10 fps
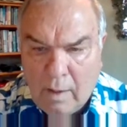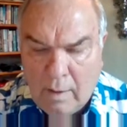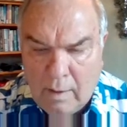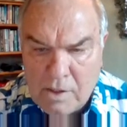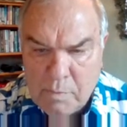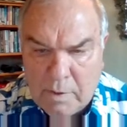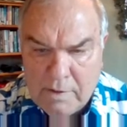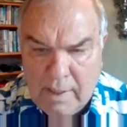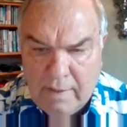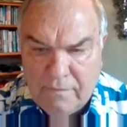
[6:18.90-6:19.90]

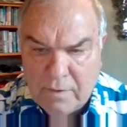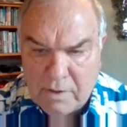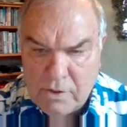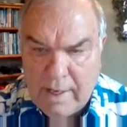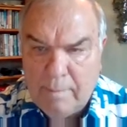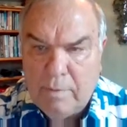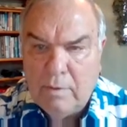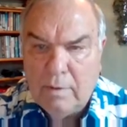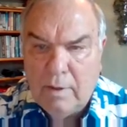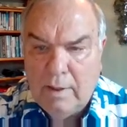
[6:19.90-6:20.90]
Spartina, for
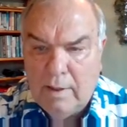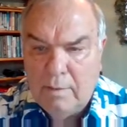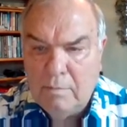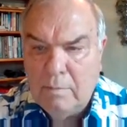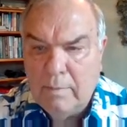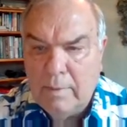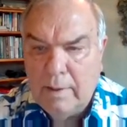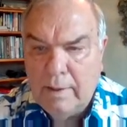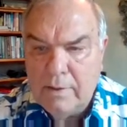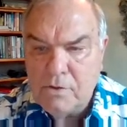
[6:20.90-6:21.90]
example,
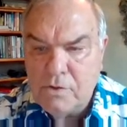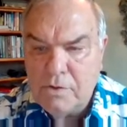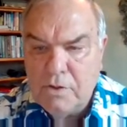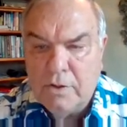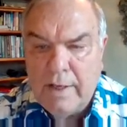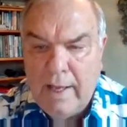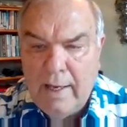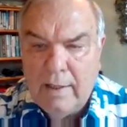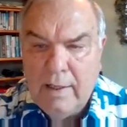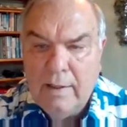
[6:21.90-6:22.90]
is
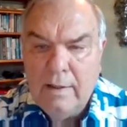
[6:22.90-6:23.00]
euryhaline.